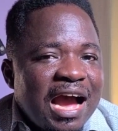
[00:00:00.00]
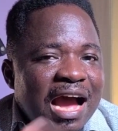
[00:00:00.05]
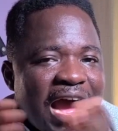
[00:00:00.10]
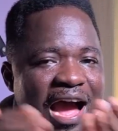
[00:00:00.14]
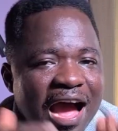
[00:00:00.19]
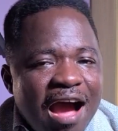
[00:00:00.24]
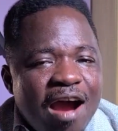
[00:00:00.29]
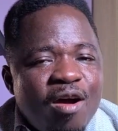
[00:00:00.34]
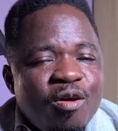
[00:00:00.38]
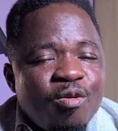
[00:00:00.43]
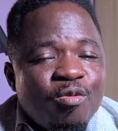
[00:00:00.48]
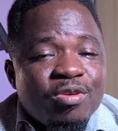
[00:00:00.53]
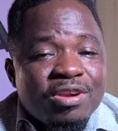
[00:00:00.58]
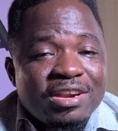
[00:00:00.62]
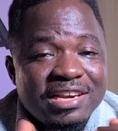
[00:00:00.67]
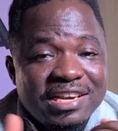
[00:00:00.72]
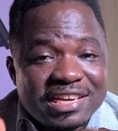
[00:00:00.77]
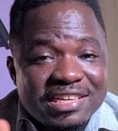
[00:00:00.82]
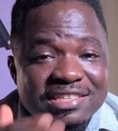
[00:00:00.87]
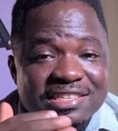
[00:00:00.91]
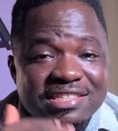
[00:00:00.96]

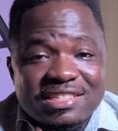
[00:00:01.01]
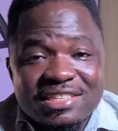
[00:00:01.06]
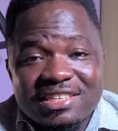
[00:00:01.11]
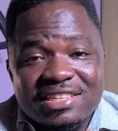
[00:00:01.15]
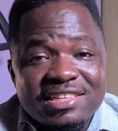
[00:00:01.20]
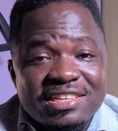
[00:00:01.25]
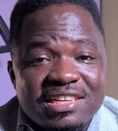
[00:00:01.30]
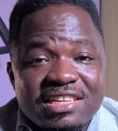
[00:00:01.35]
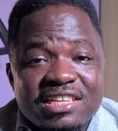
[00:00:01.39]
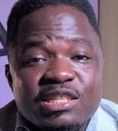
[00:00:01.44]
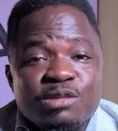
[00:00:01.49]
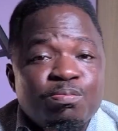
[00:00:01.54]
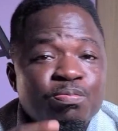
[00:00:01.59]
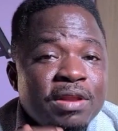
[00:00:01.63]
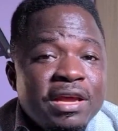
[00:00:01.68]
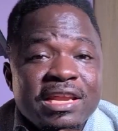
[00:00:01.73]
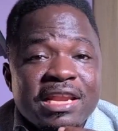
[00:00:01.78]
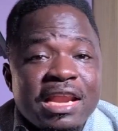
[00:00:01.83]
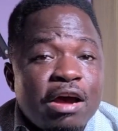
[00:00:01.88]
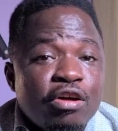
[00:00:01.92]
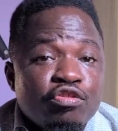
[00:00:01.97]
how this thing is
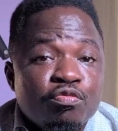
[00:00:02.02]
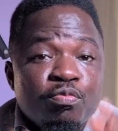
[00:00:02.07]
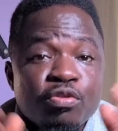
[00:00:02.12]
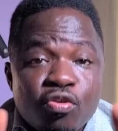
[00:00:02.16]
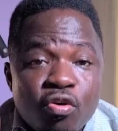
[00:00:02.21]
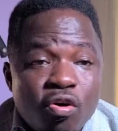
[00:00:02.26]
playing out.